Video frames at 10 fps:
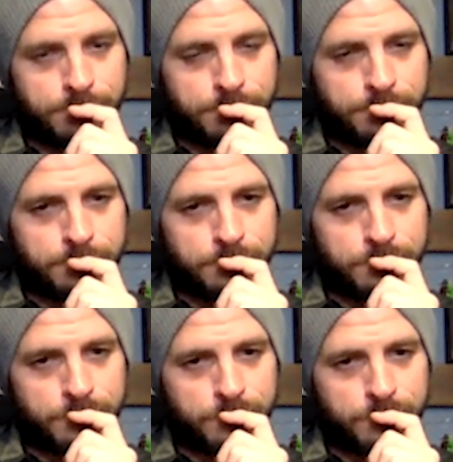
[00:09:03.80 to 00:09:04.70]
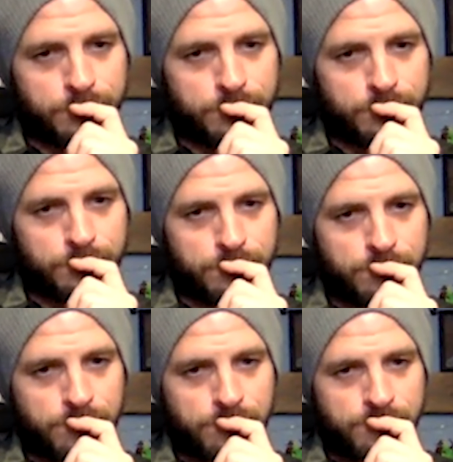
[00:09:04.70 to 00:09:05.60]

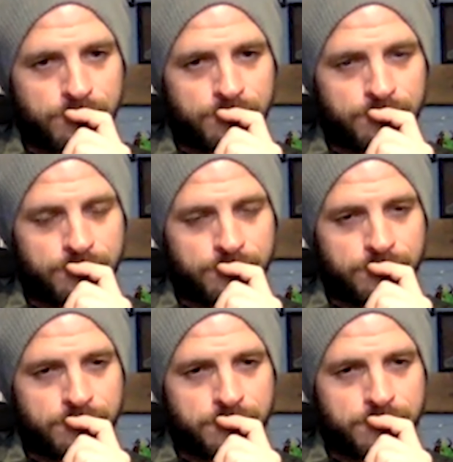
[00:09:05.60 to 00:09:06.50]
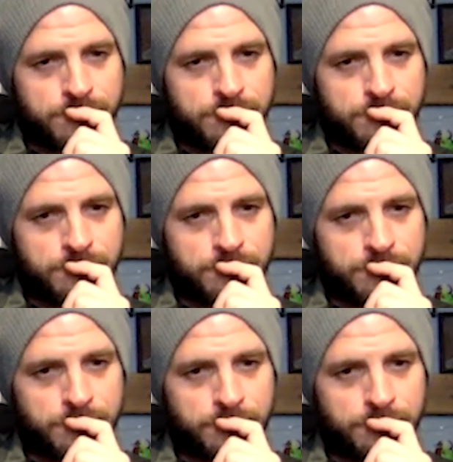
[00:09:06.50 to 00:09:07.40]

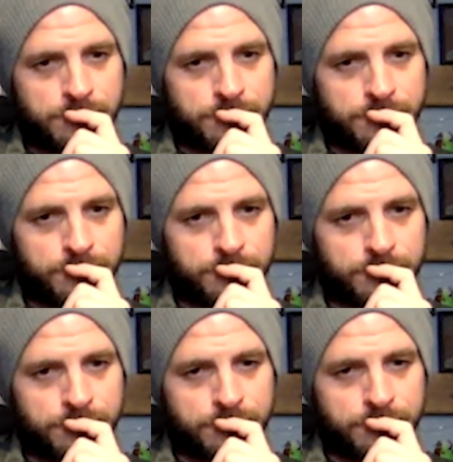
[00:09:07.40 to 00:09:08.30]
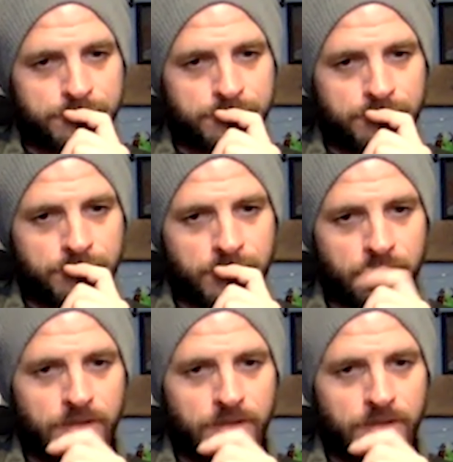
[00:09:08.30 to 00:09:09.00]
The person shown says nothing.